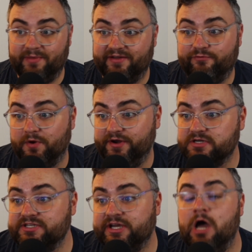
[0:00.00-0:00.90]
like 4
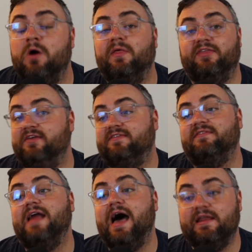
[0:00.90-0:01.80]
years ago. Like, this
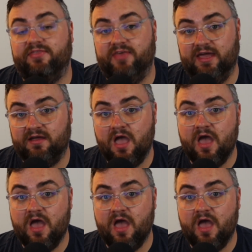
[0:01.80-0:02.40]
is not a thing.